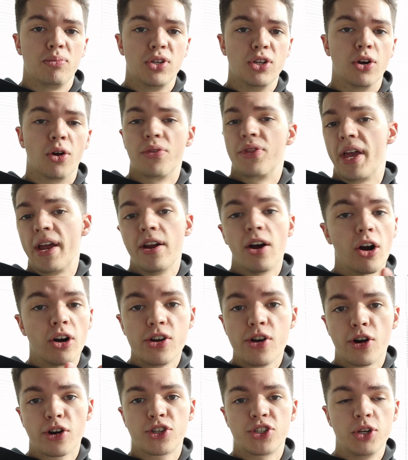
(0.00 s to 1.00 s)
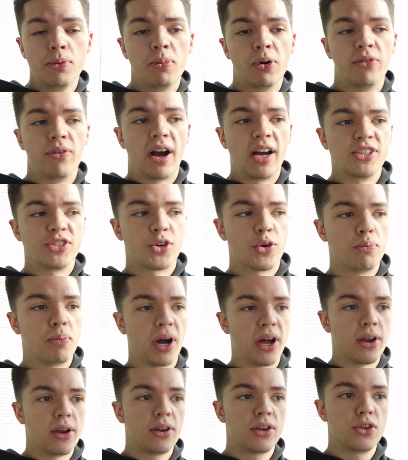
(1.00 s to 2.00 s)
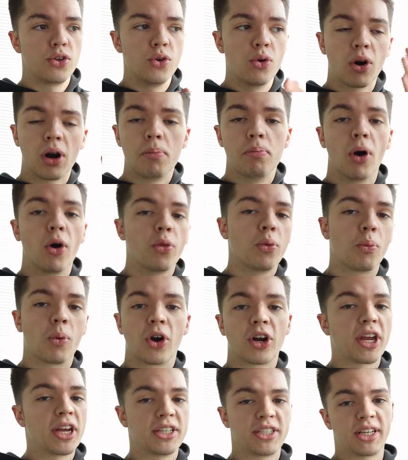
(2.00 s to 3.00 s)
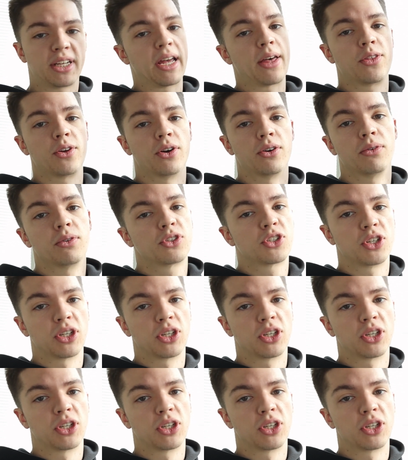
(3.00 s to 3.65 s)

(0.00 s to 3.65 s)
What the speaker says: They are your supervisor, but you are both working together